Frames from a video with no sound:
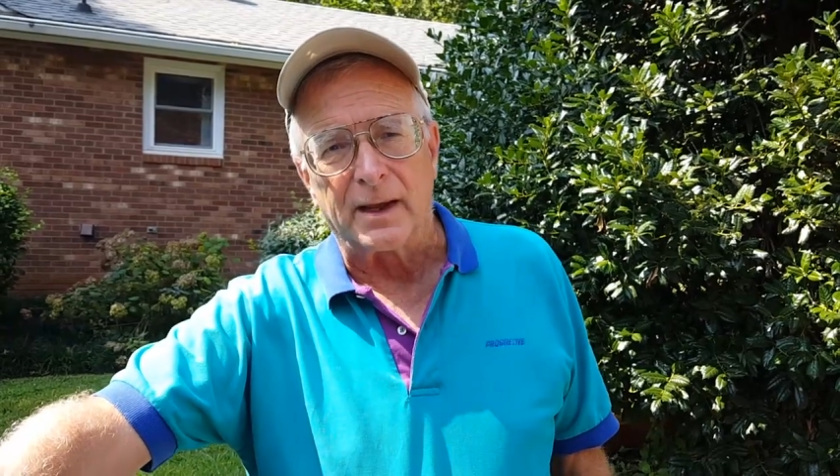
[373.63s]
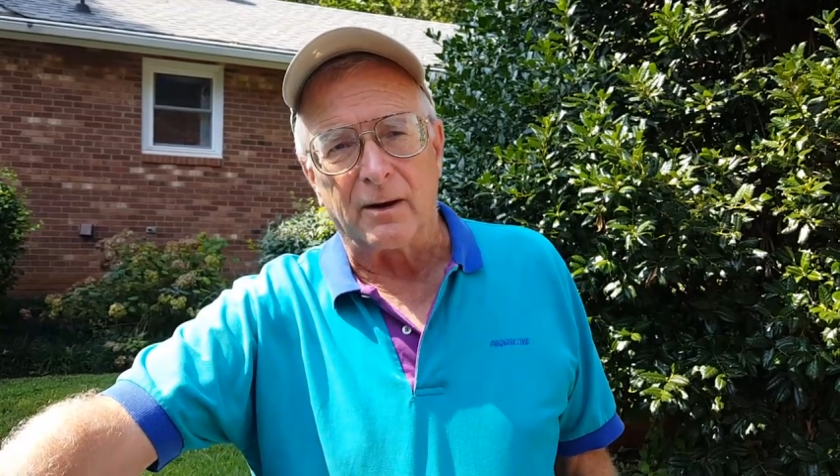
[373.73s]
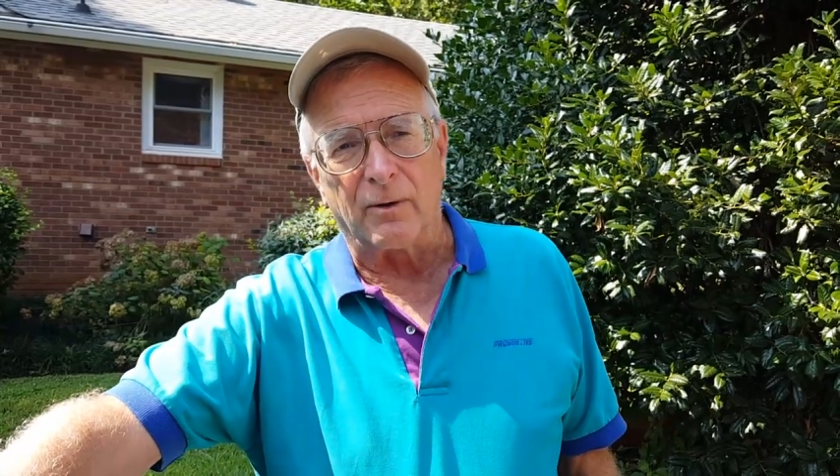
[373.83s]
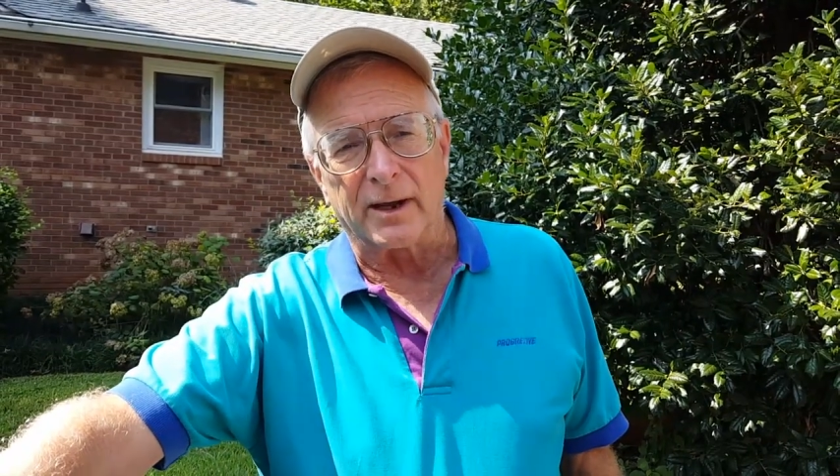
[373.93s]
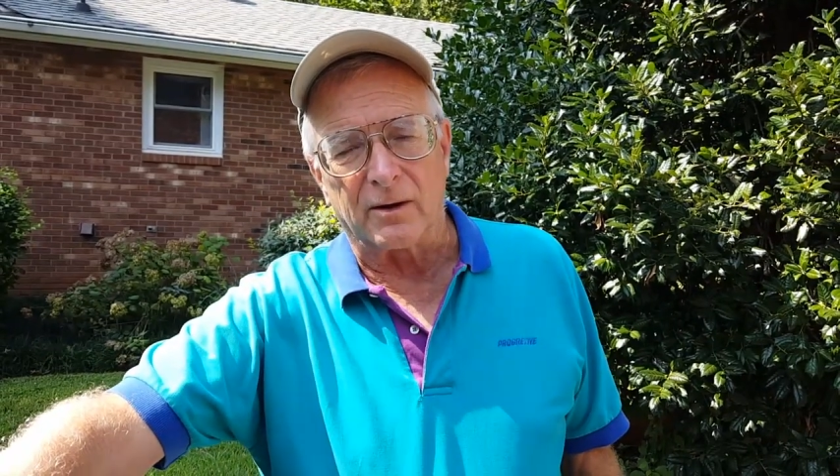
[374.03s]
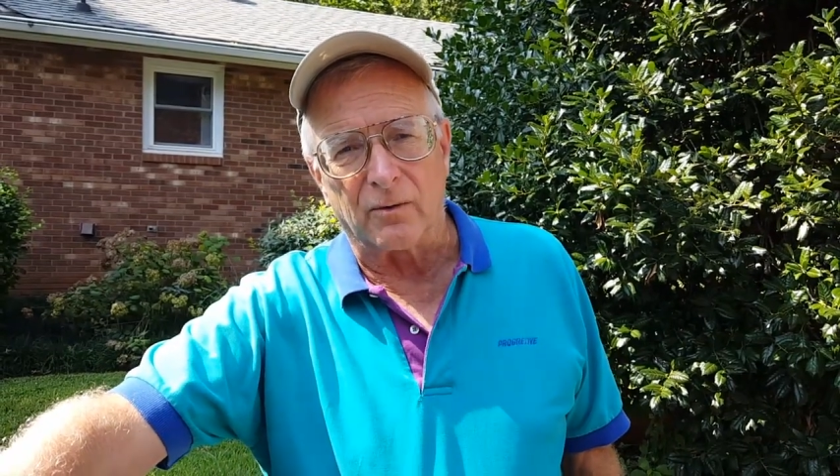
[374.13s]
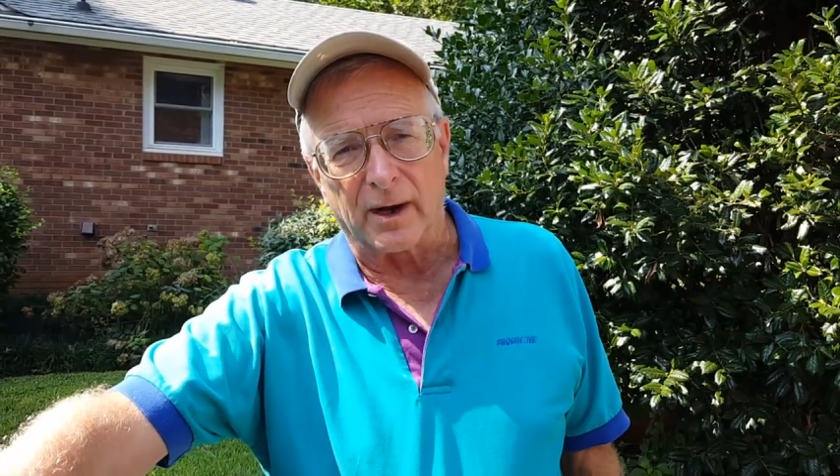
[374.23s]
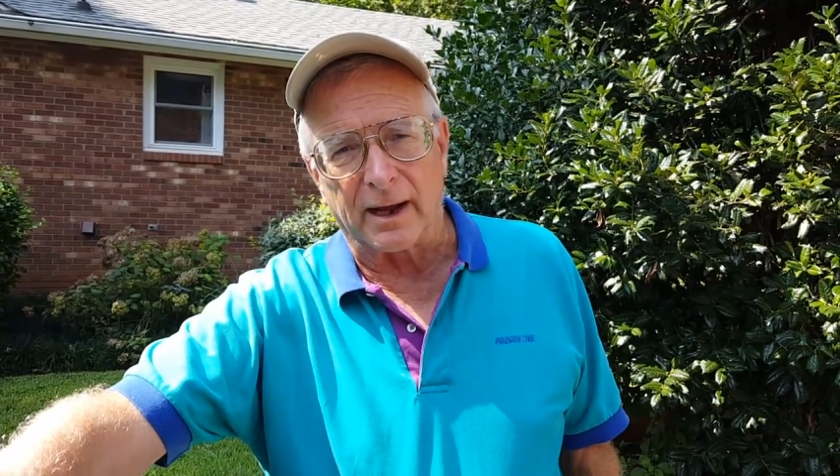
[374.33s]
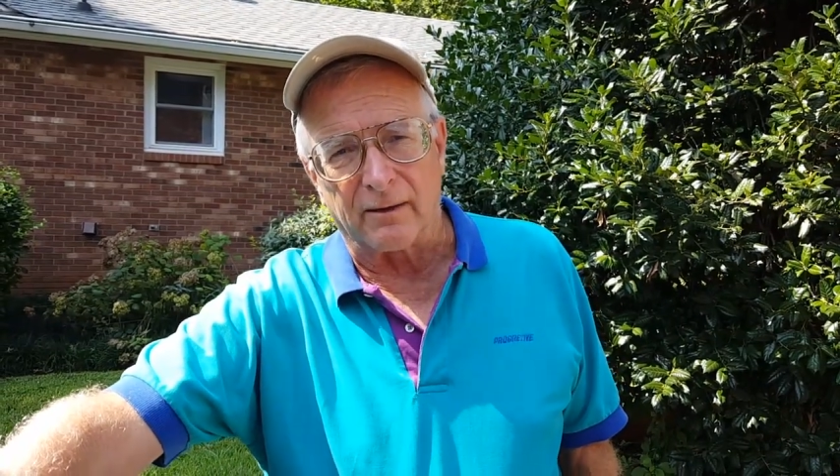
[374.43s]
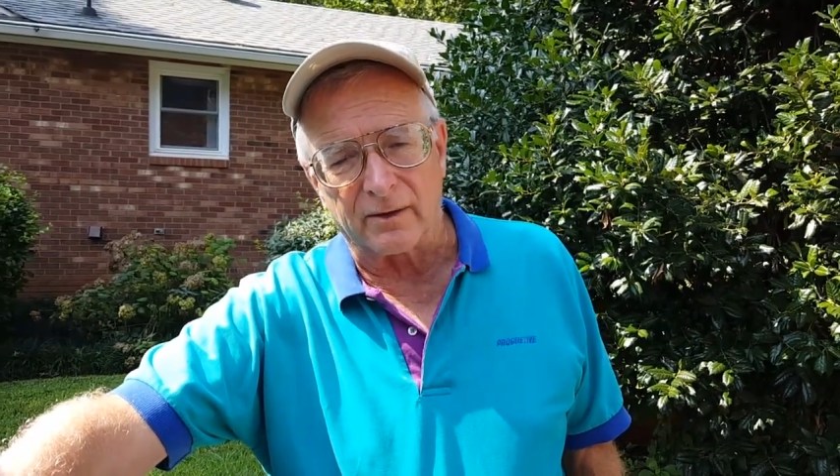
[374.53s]
Anyway,
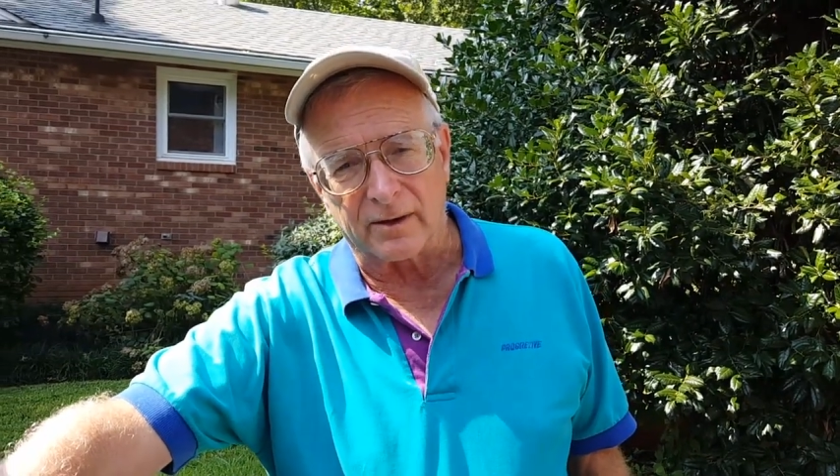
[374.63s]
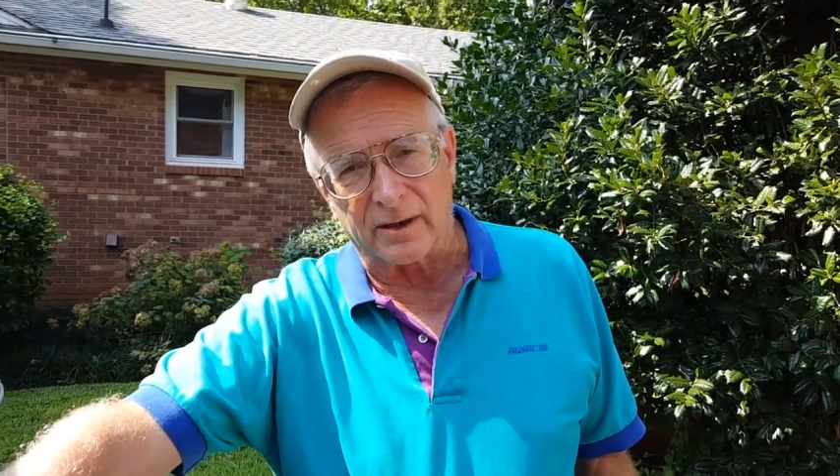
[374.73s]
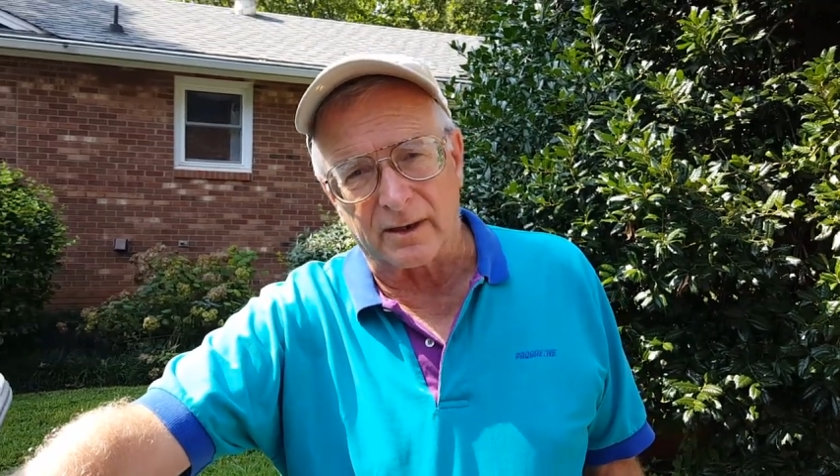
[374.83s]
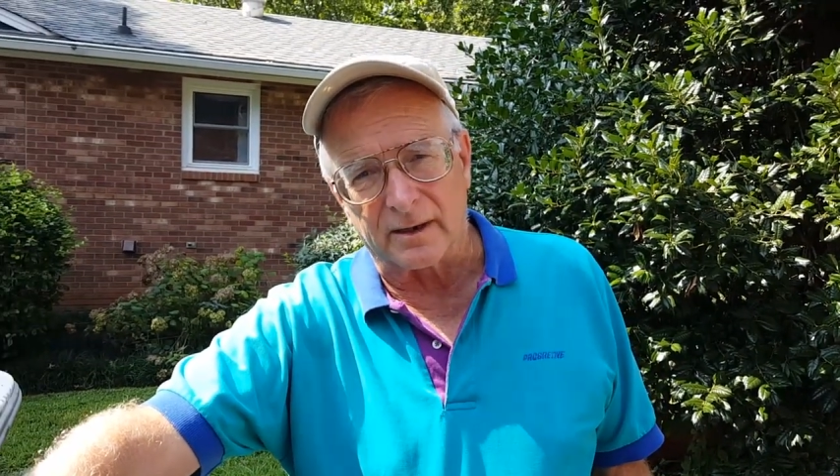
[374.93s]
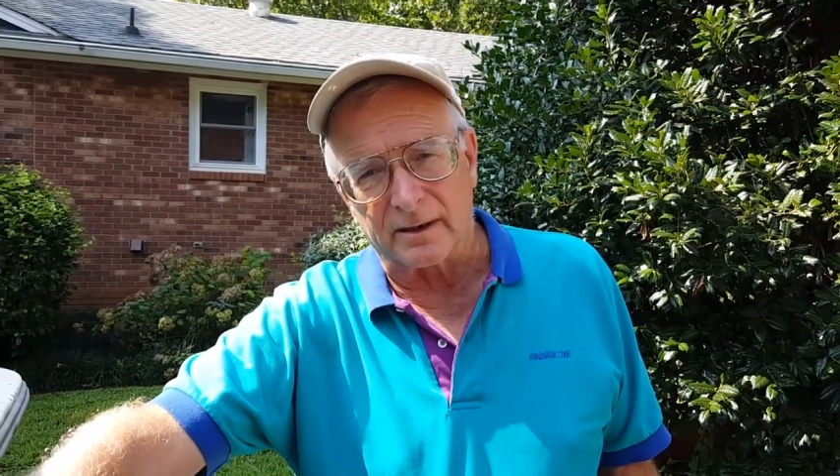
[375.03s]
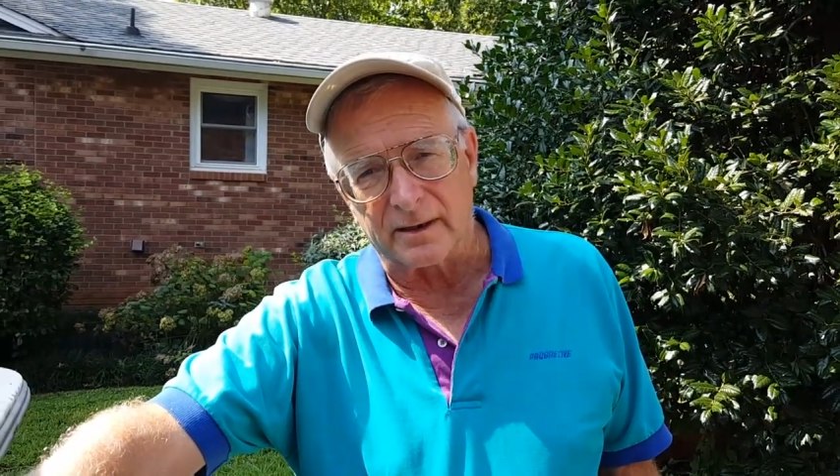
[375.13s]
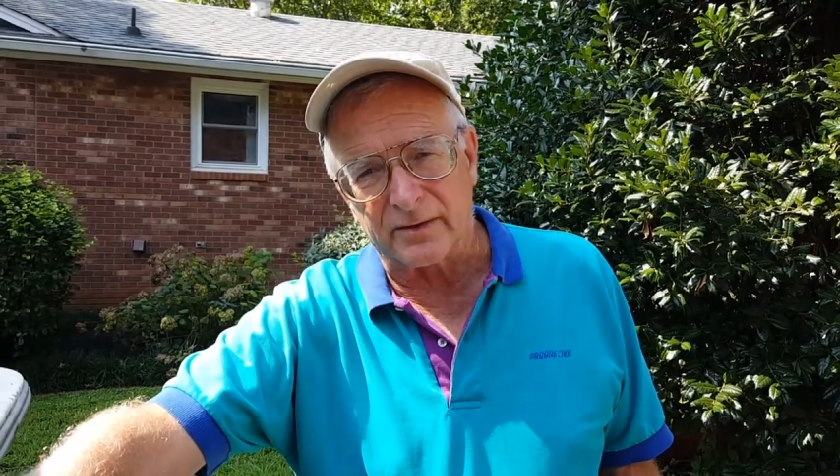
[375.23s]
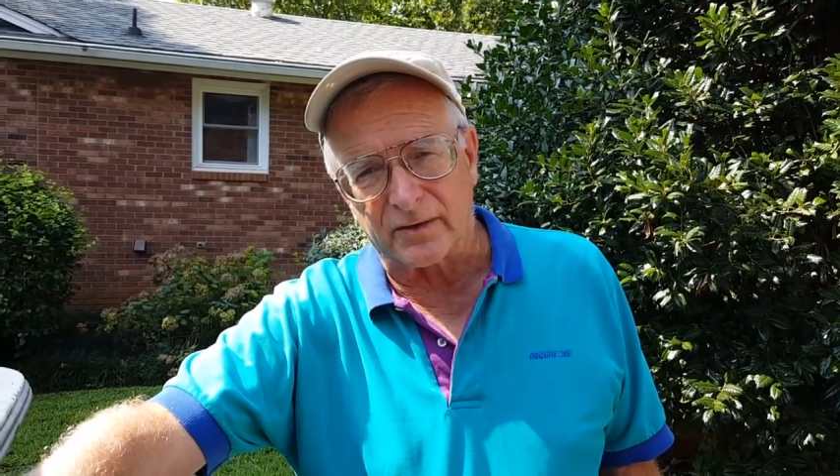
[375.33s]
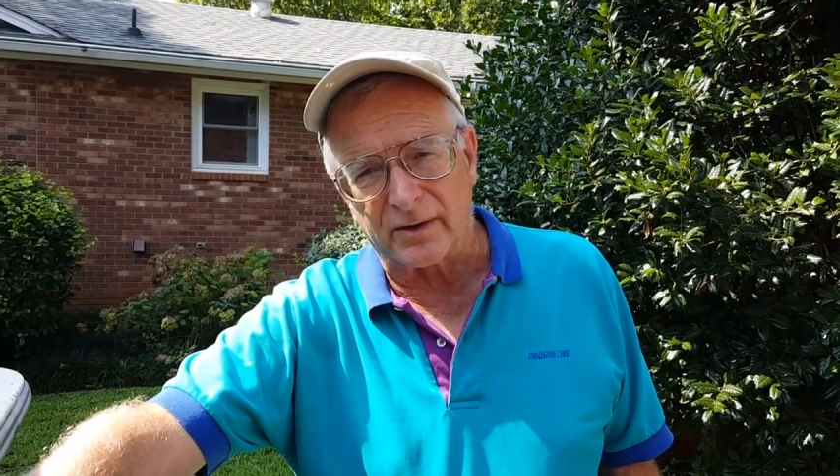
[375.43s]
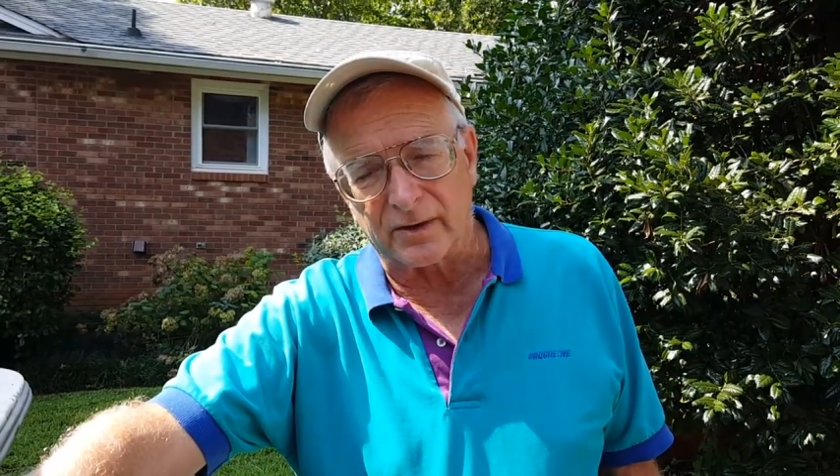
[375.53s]
going out,
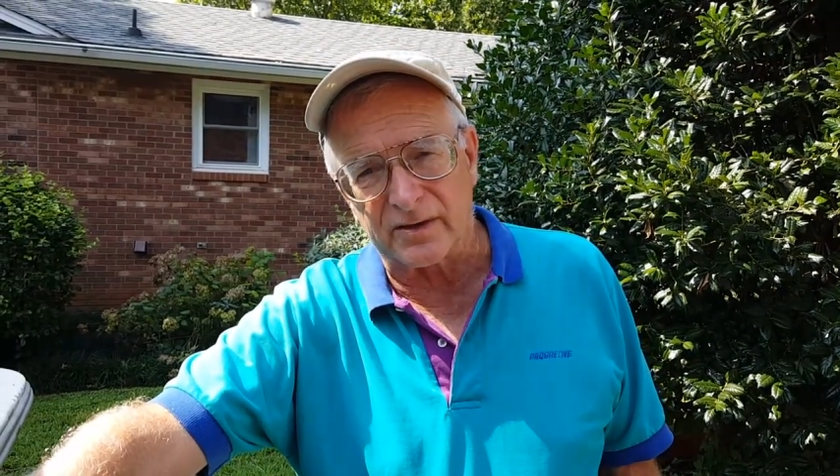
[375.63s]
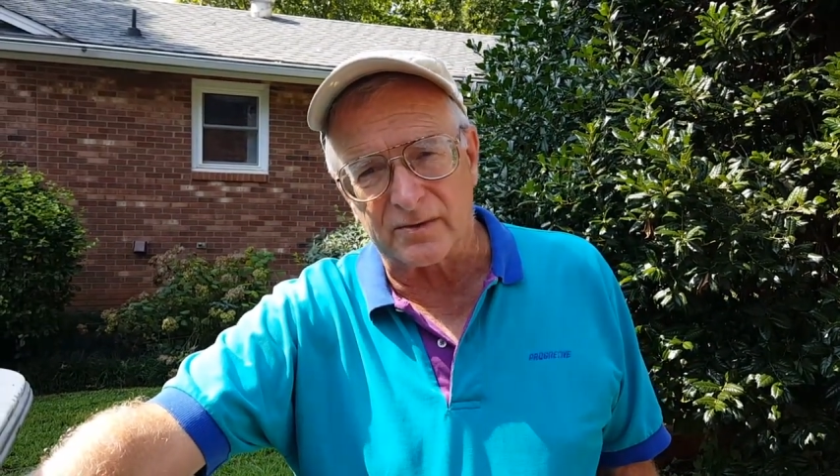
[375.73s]
it's